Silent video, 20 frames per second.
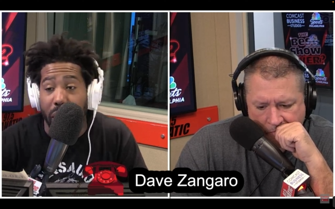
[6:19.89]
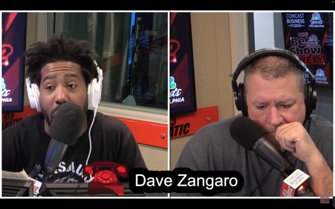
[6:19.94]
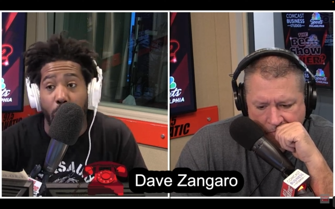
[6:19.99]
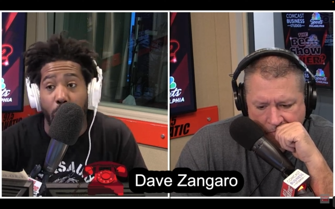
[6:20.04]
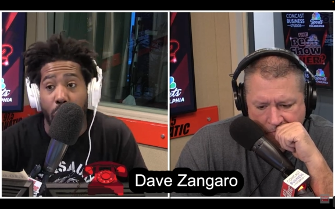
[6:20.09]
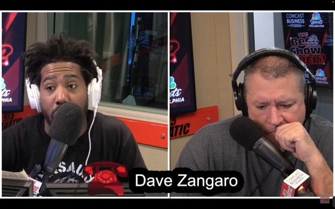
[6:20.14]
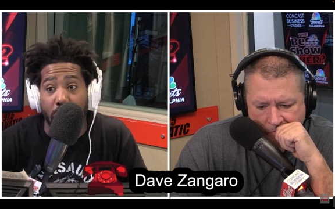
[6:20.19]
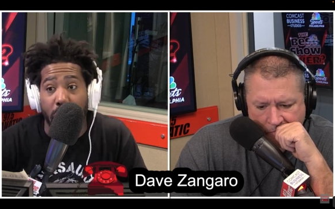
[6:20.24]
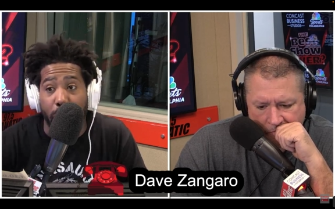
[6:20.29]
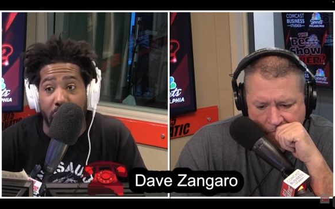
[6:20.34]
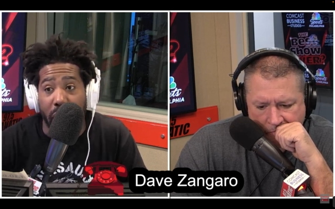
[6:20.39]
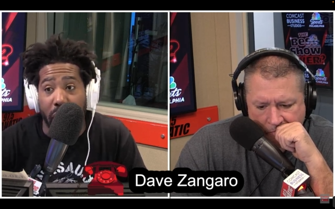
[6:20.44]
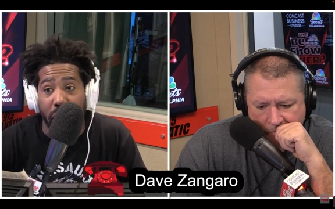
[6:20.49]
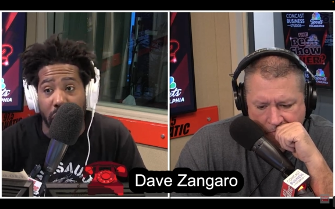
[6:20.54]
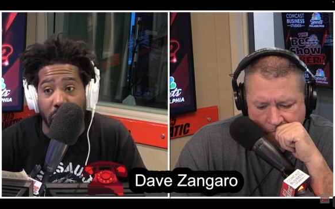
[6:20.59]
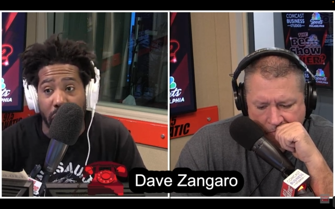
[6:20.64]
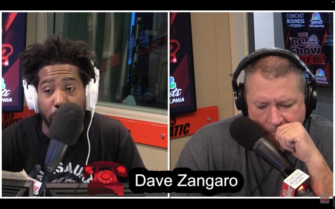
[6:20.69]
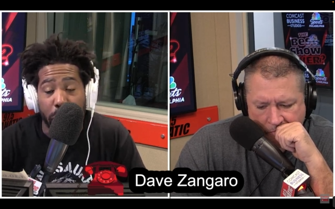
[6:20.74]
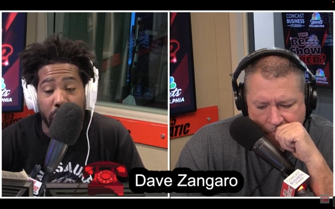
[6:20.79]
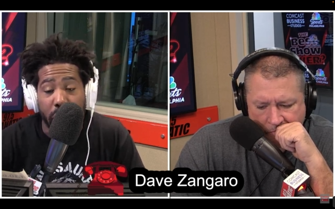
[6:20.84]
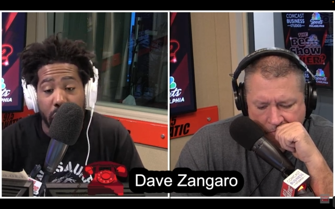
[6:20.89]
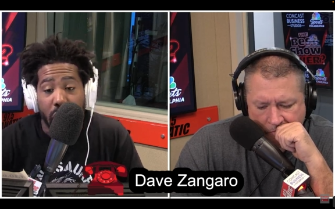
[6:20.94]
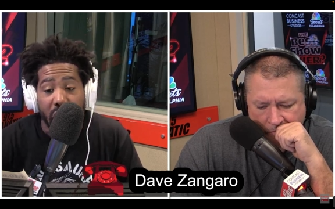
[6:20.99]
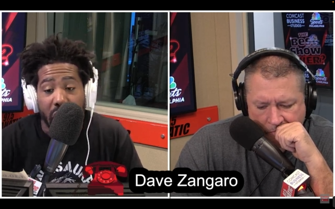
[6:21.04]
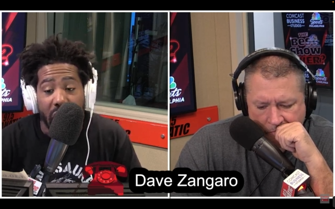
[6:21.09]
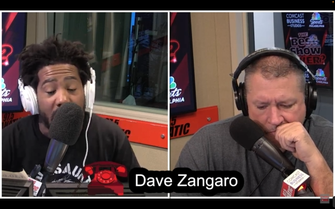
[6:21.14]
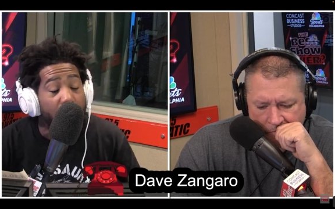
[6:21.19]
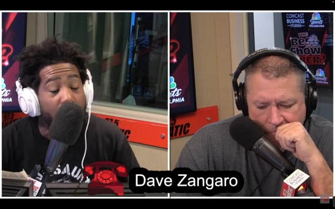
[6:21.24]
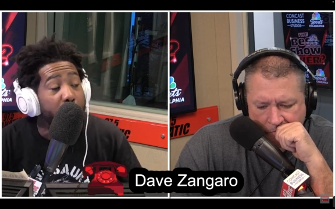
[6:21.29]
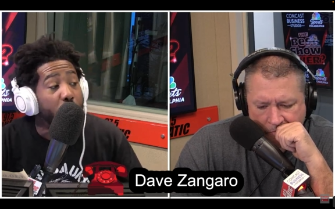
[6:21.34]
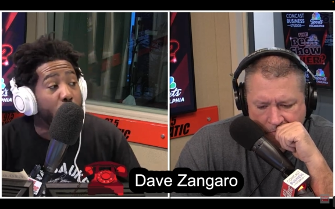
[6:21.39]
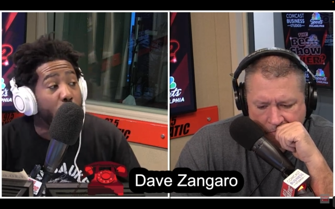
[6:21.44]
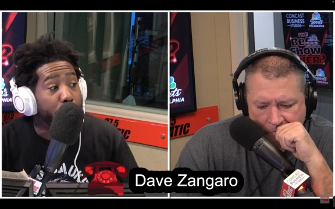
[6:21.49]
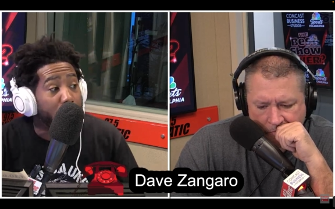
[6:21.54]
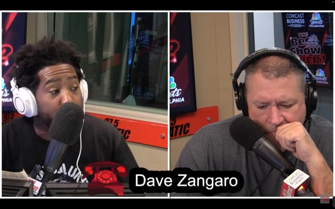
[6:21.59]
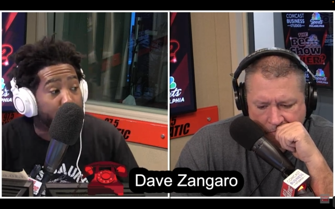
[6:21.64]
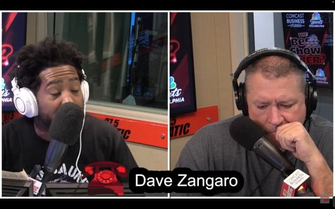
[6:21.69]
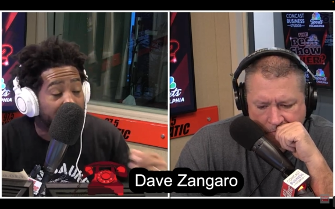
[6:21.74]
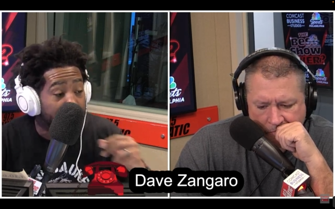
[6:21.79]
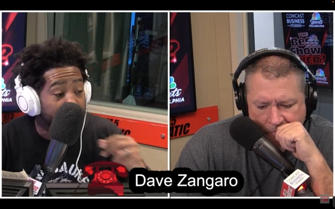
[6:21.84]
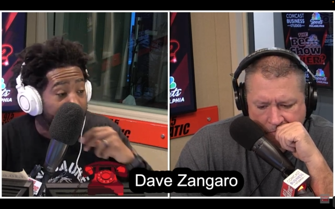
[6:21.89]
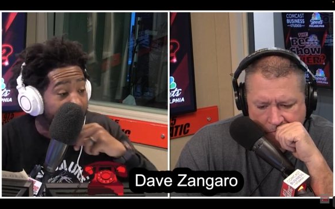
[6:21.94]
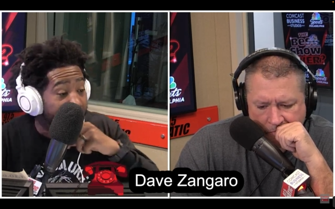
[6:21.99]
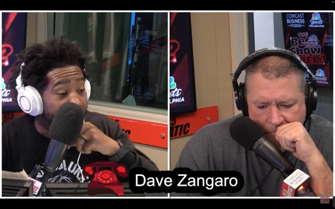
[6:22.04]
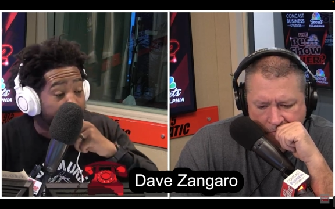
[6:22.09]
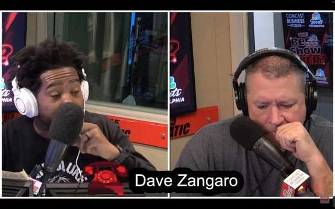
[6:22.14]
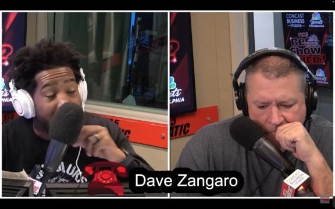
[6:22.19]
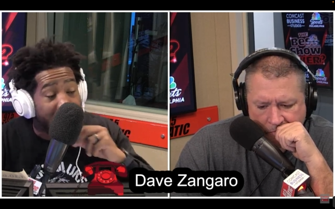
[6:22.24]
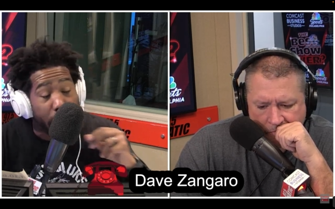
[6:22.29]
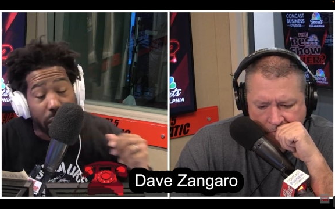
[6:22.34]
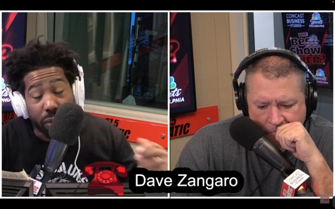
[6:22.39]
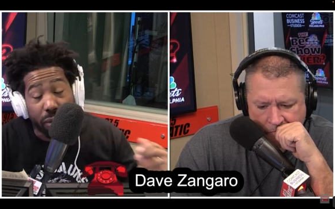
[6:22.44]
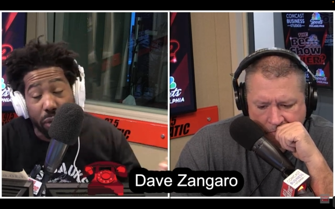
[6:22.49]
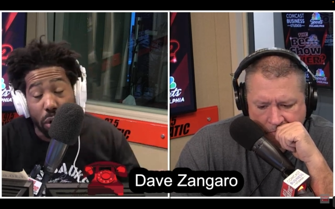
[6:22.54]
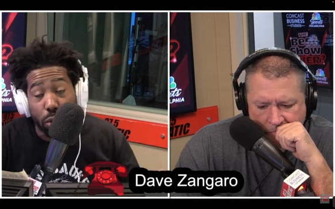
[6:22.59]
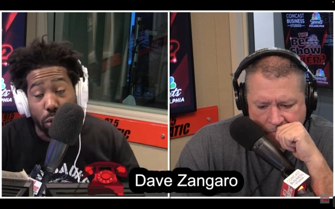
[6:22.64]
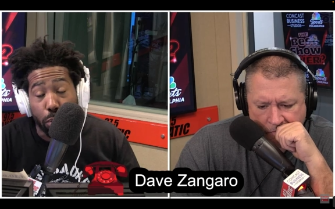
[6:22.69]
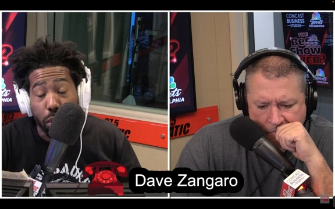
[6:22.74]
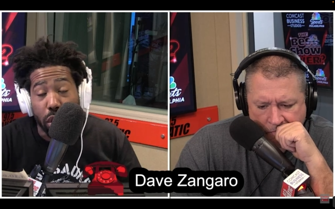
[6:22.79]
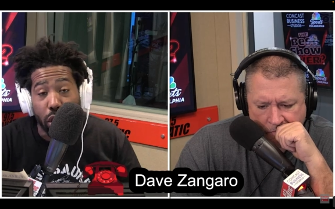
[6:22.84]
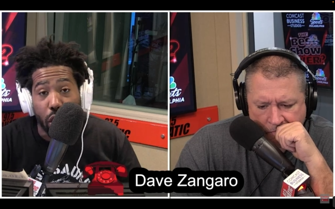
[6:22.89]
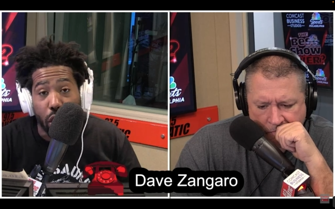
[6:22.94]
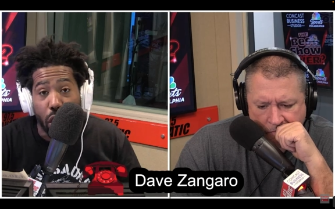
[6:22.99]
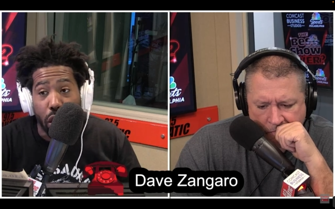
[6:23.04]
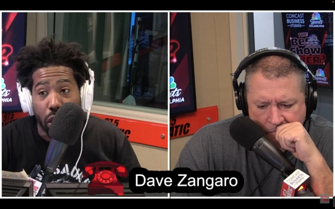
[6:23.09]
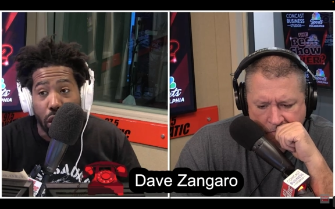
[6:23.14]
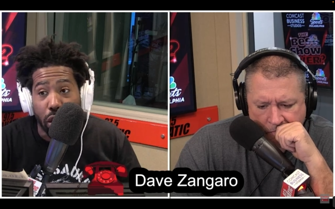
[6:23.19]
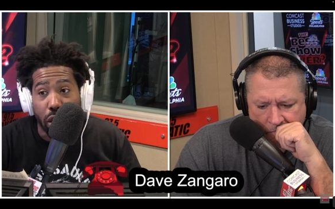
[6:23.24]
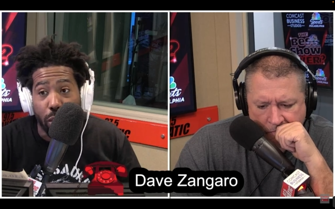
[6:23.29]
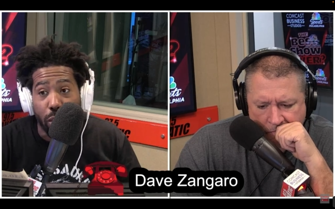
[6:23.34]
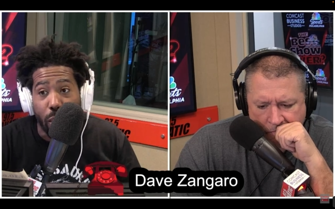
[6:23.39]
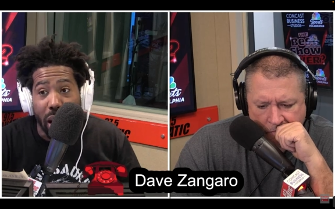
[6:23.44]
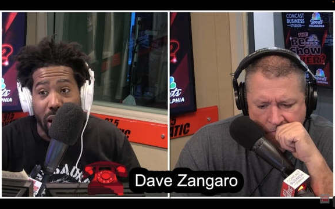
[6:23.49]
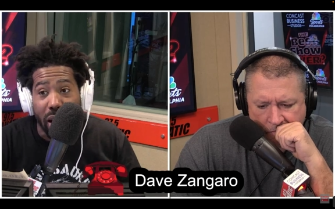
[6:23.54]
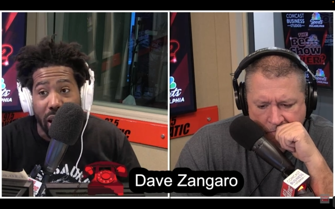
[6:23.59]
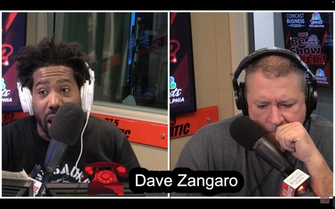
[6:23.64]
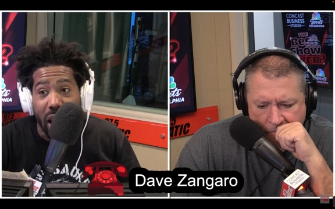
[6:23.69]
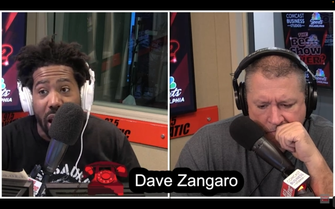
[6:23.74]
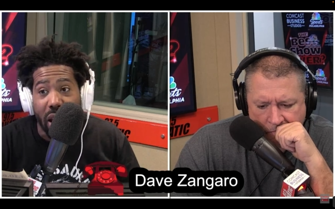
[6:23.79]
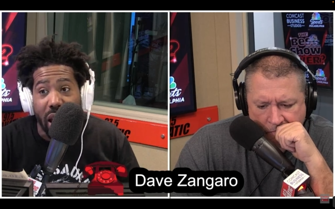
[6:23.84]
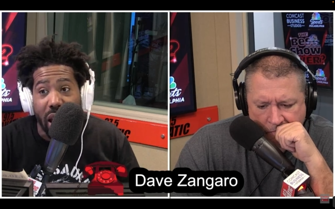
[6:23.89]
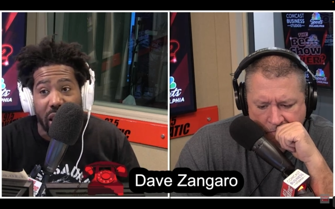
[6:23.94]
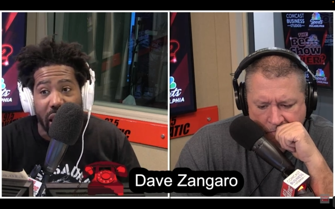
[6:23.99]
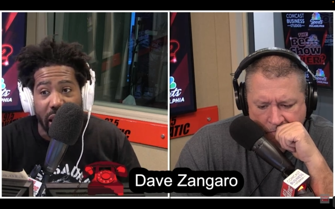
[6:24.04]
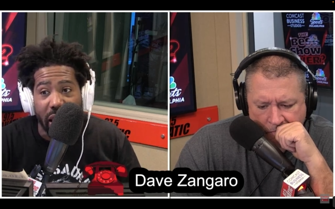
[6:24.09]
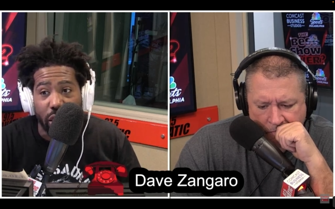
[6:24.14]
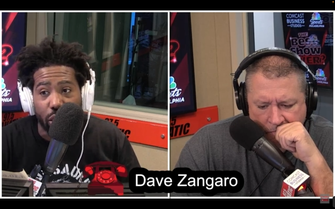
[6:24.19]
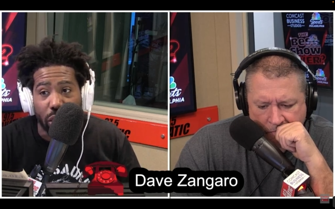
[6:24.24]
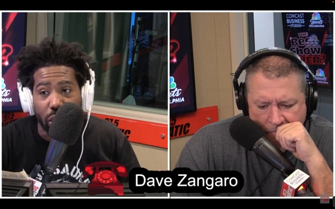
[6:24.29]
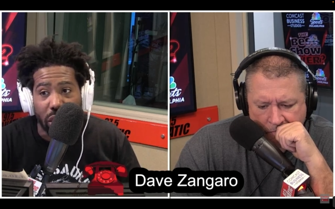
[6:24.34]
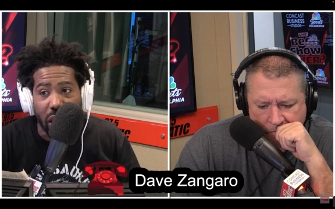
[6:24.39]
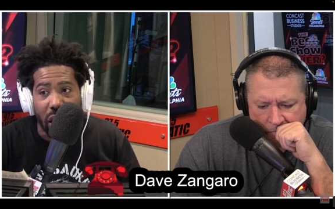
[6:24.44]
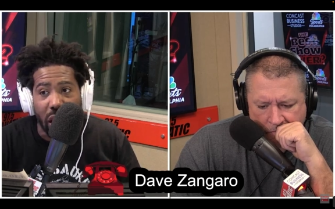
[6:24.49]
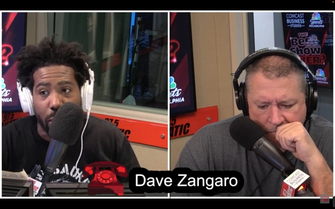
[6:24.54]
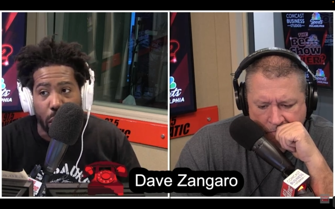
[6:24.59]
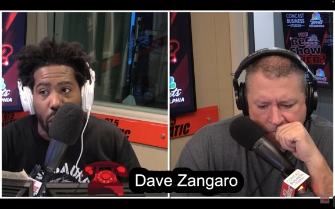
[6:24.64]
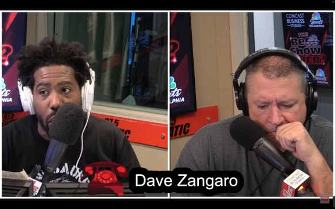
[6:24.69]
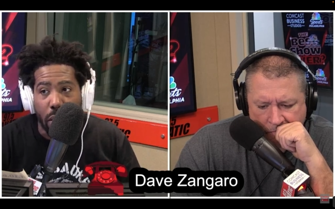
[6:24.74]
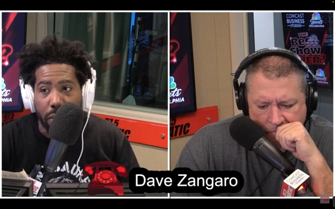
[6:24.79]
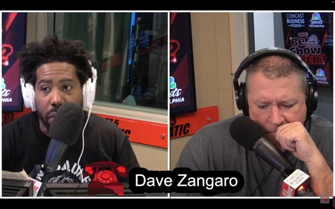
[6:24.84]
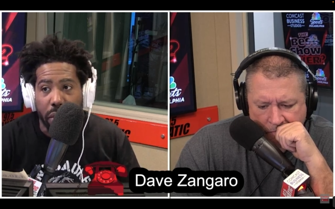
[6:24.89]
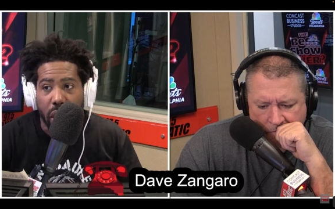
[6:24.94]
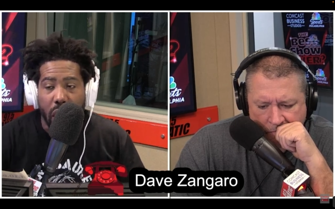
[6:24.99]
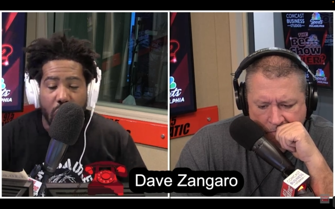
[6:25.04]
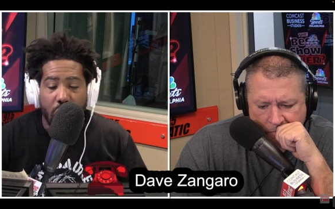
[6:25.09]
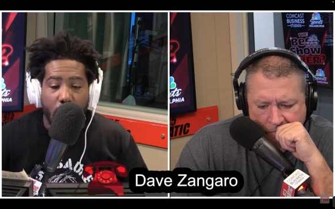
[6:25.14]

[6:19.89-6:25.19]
Speaker 1: I'm not worried about him coming off the mini bye, probably feels pretty darn good right now. Had the extra time off.